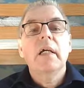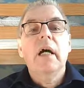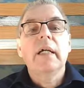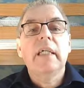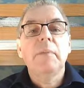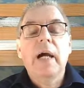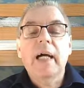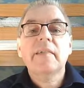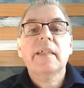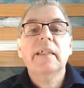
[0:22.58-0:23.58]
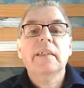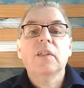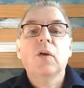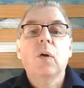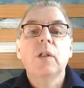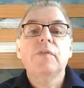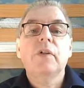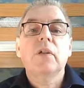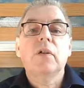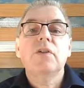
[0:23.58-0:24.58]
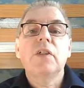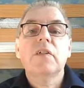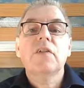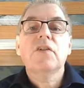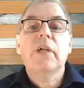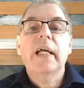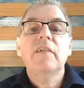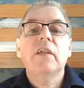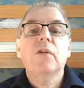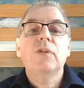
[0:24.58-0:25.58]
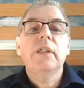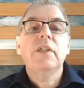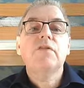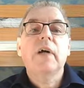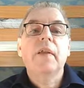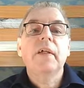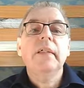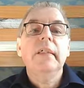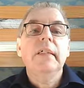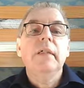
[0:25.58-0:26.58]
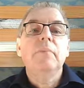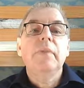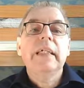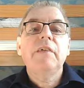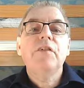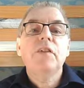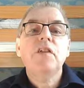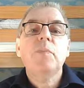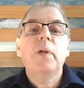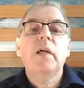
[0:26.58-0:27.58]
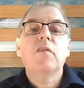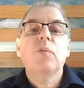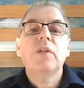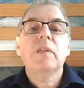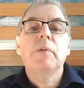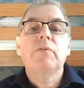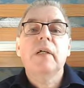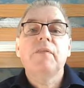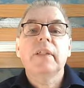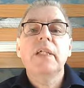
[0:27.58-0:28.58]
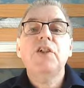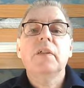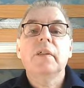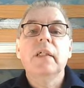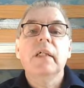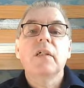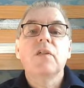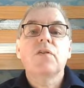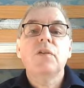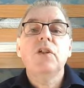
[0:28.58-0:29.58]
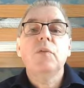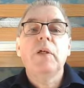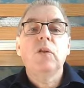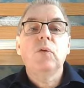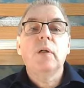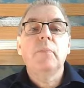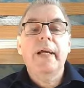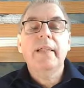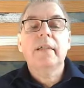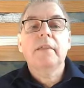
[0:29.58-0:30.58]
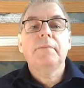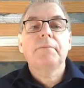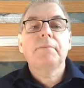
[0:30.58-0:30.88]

I keep asking that the God of our Lord Jesus Christ, the glorious Father, may give you the spirit of wisdom and revelation so that you may know him better